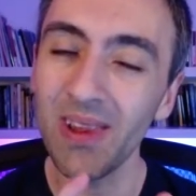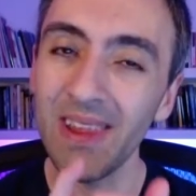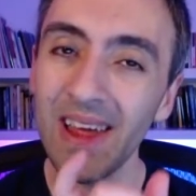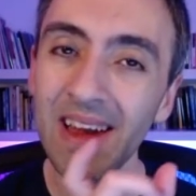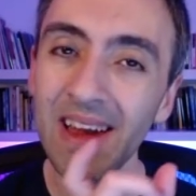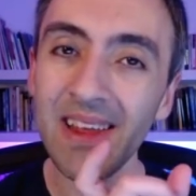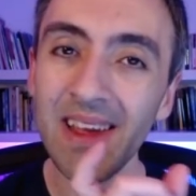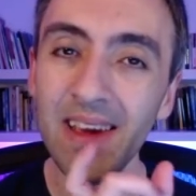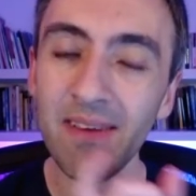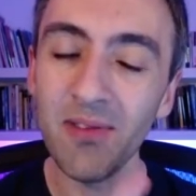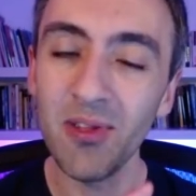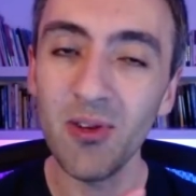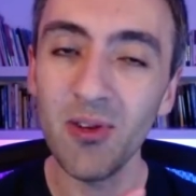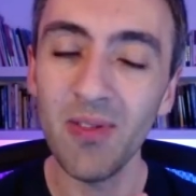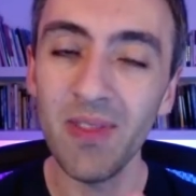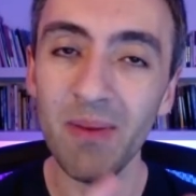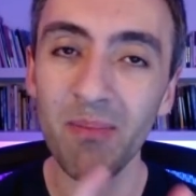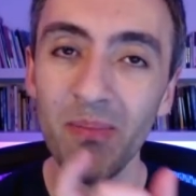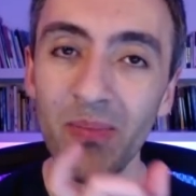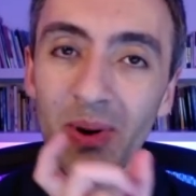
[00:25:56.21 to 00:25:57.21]
That gives you
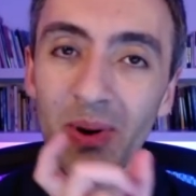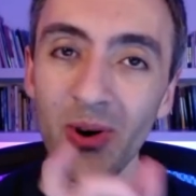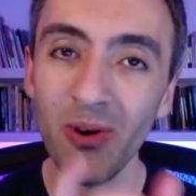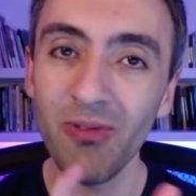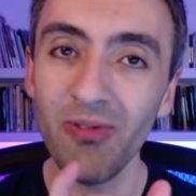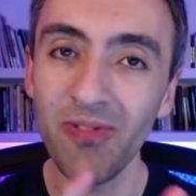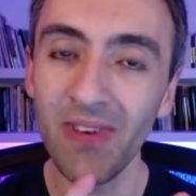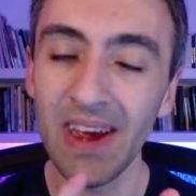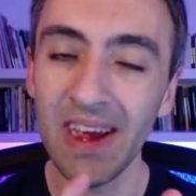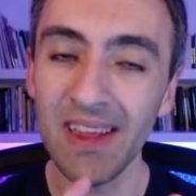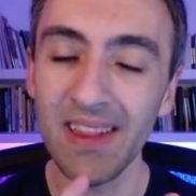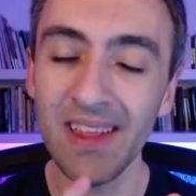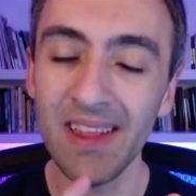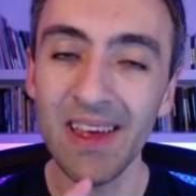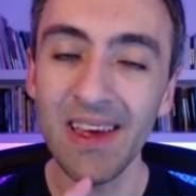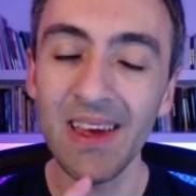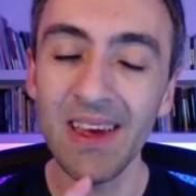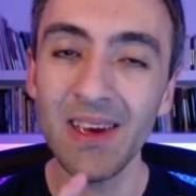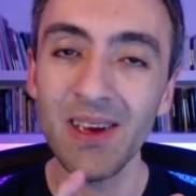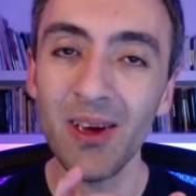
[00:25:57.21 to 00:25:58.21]
the perfect,
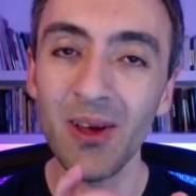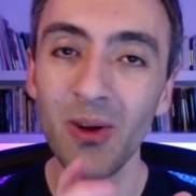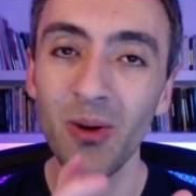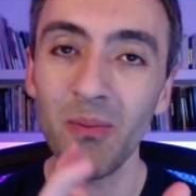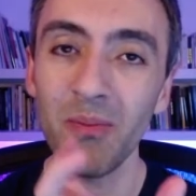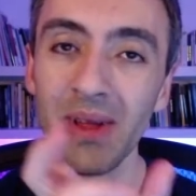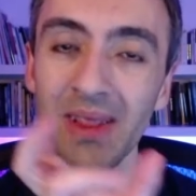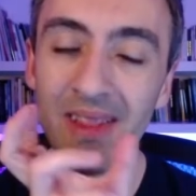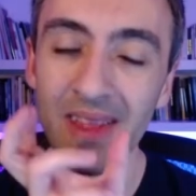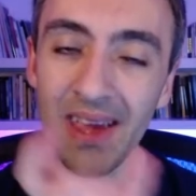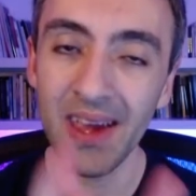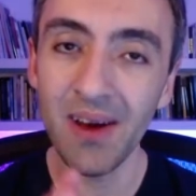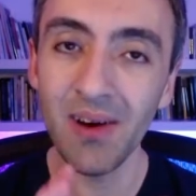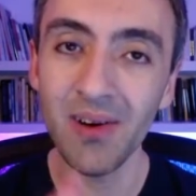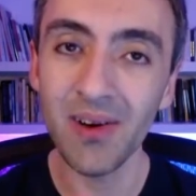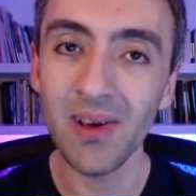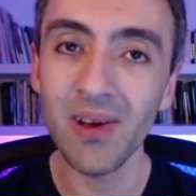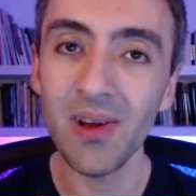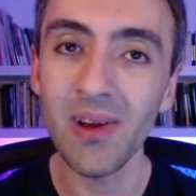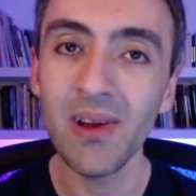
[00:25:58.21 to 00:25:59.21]

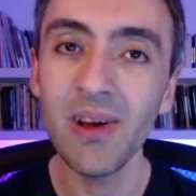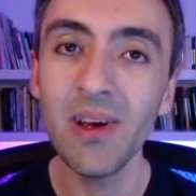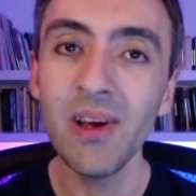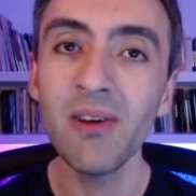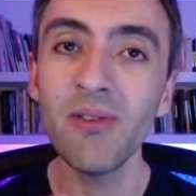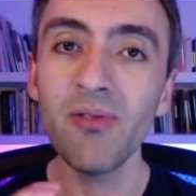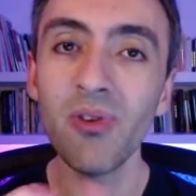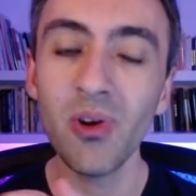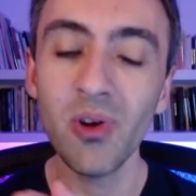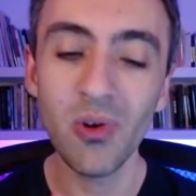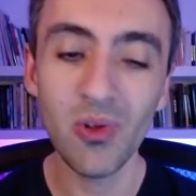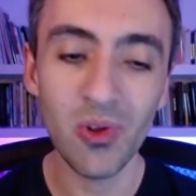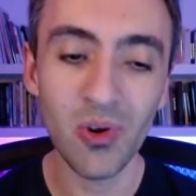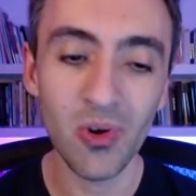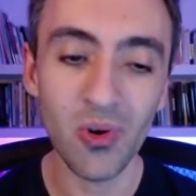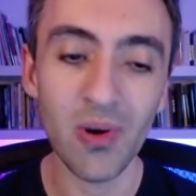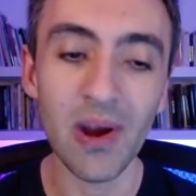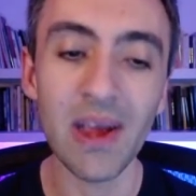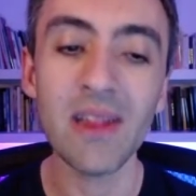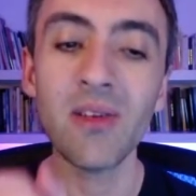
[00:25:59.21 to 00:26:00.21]
material for you to
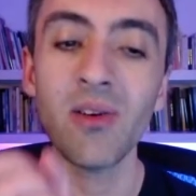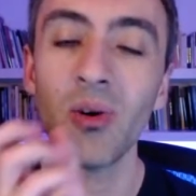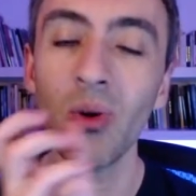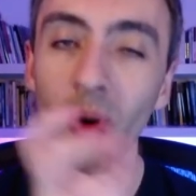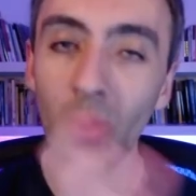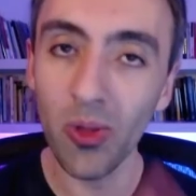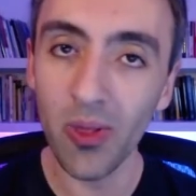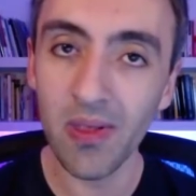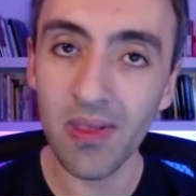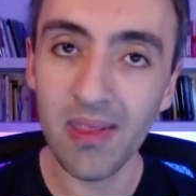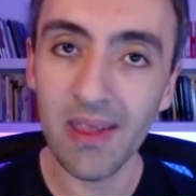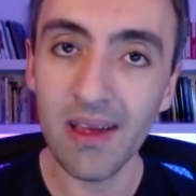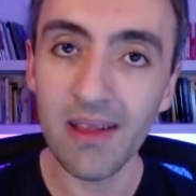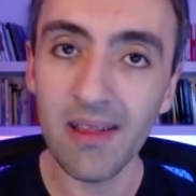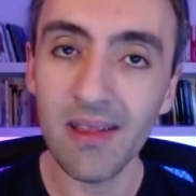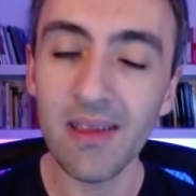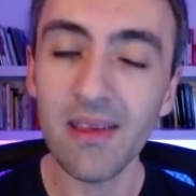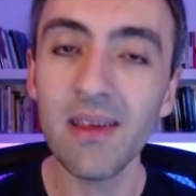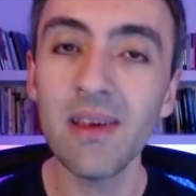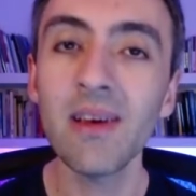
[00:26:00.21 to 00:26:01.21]
create
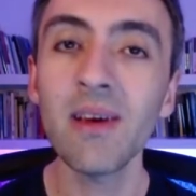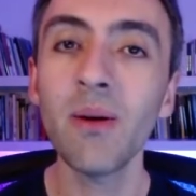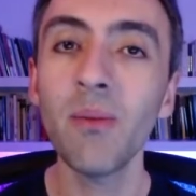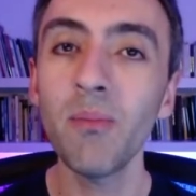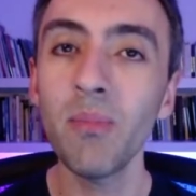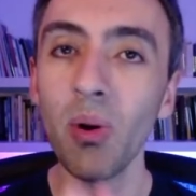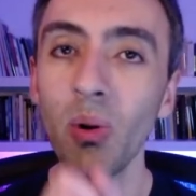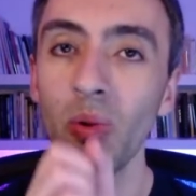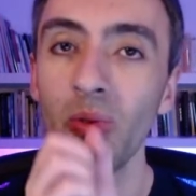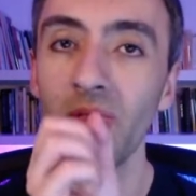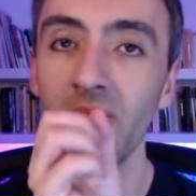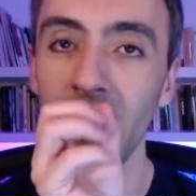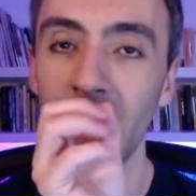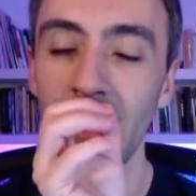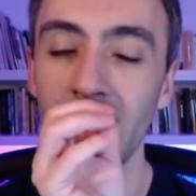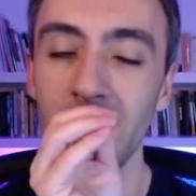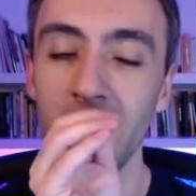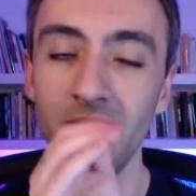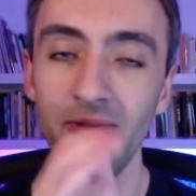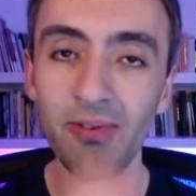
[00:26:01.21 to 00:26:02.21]
content, both
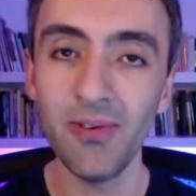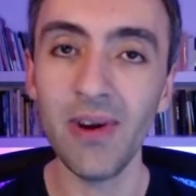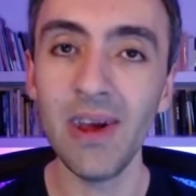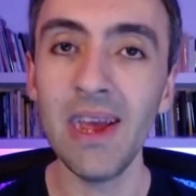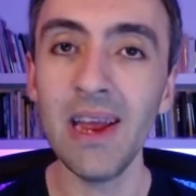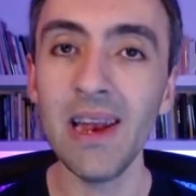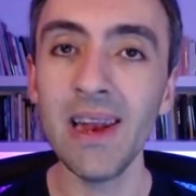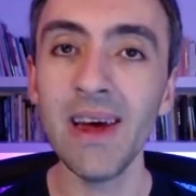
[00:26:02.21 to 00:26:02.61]
at the free